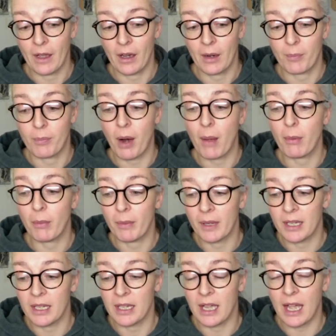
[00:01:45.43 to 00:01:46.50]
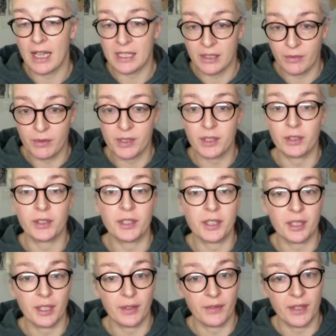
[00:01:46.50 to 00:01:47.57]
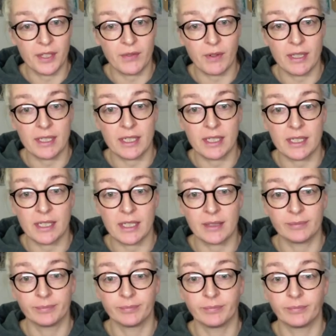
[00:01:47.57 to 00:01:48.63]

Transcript: are probably as a result of this residency.